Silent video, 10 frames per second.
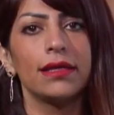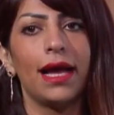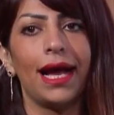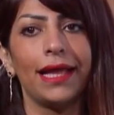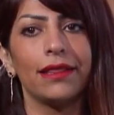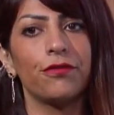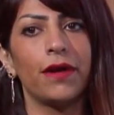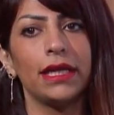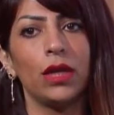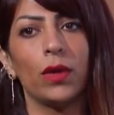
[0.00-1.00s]
and the
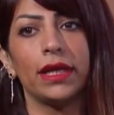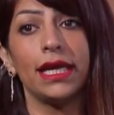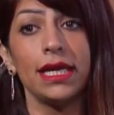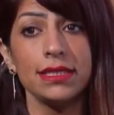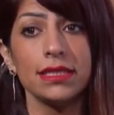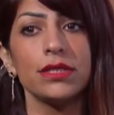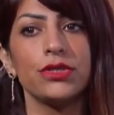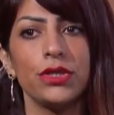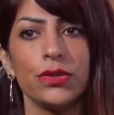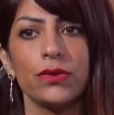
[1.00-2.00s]
final one is
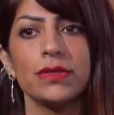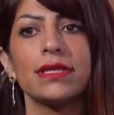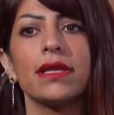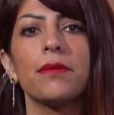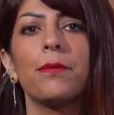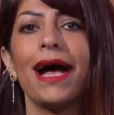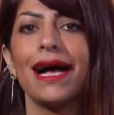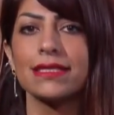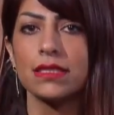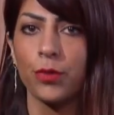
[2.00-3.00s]
to use the
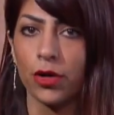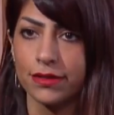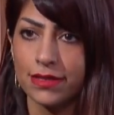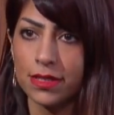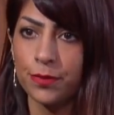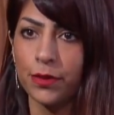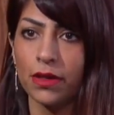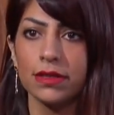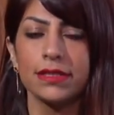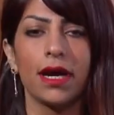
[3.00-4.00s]
past
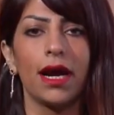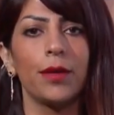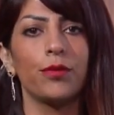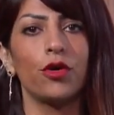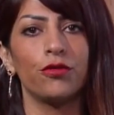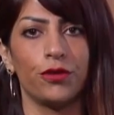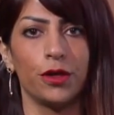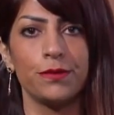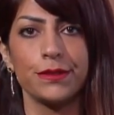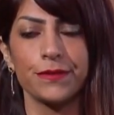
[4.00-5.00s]
participle type of
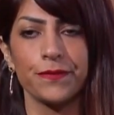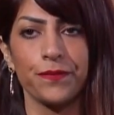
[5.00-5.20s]
verbs.